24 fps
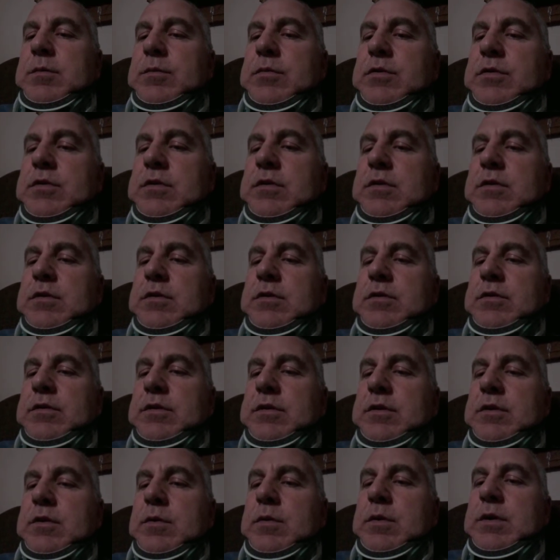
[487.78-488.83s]
screws
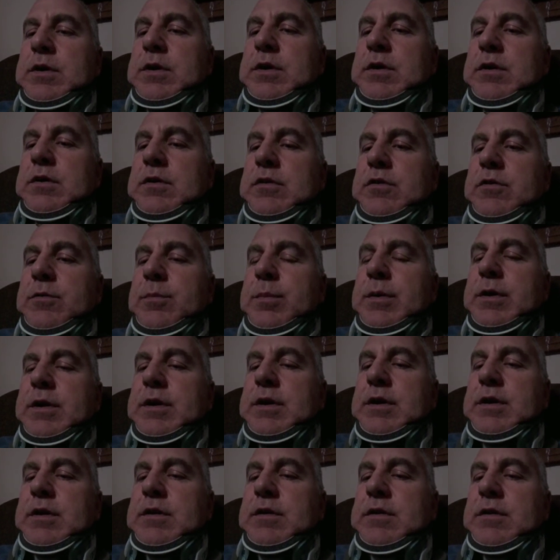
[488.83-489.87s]
going into your
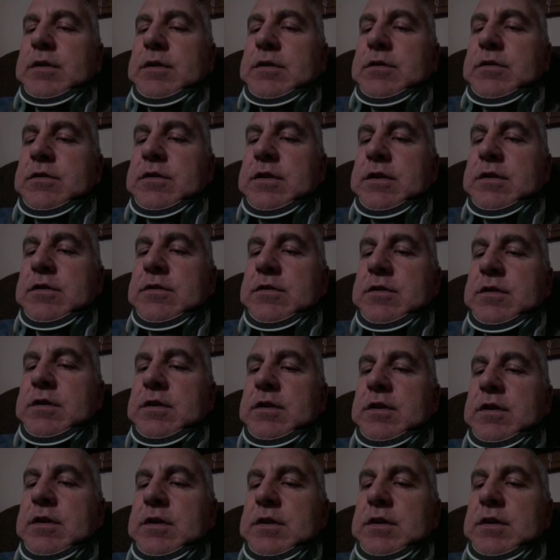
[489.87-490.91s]
spine. Those things could